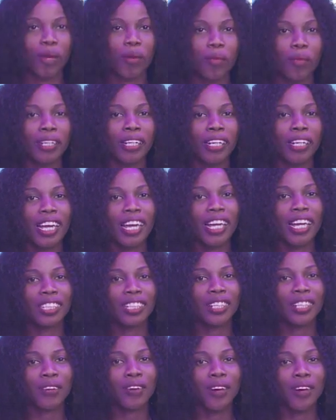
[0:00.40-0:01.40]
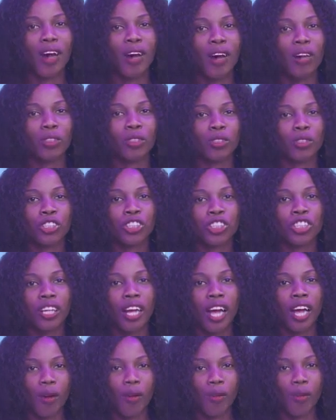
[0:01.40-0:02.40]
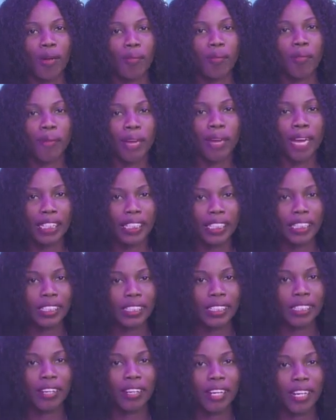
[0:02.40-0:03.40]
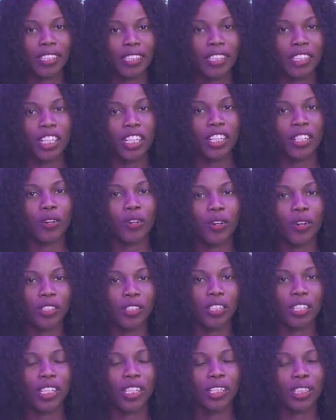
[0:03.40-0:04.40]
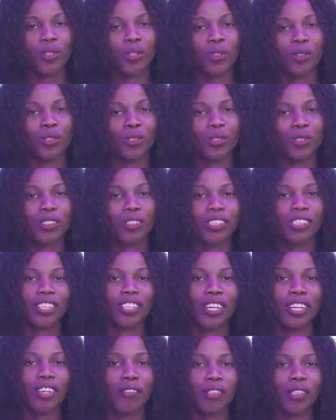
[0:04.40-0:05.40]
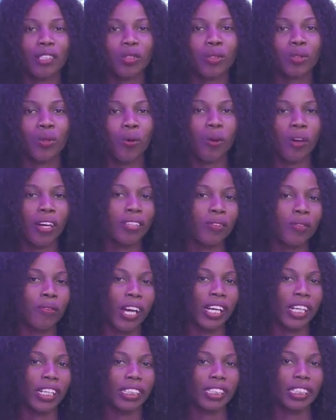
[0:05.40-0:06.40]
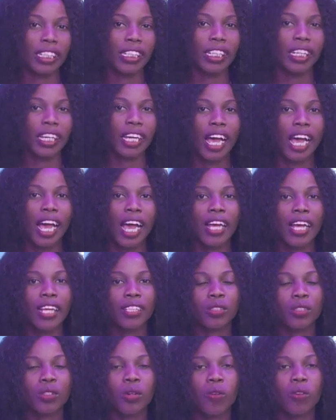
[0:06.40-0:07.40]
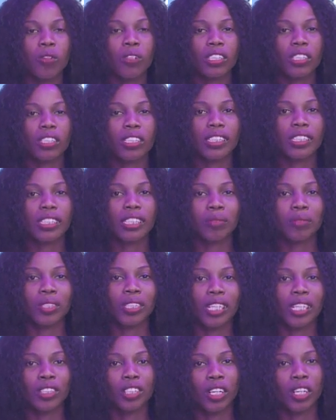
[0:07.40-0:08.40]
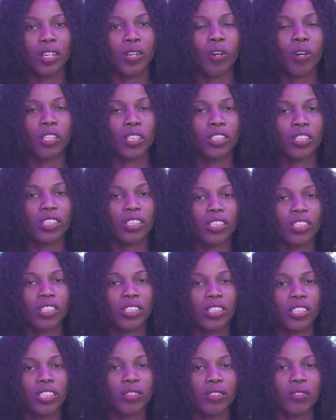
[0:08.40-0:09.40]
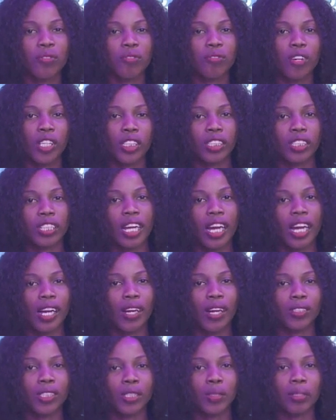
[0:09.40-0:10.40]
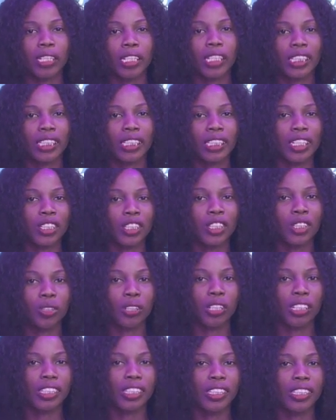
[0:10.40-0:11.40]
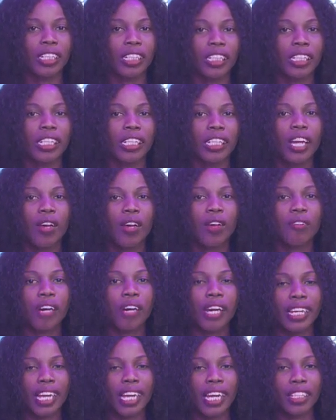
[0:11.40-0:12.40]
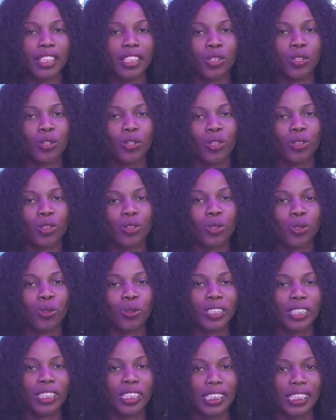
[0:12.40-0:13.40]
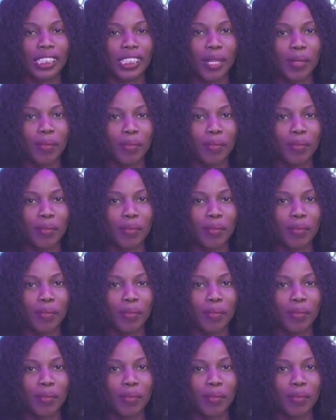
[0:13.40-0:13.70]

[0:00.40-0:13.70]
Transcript: Brigadier General Yusha'u Ahmed, the Director General of the National Youth Service Corps has called on the scheme's internal auditors to foster accountability and strengthen financial control systems.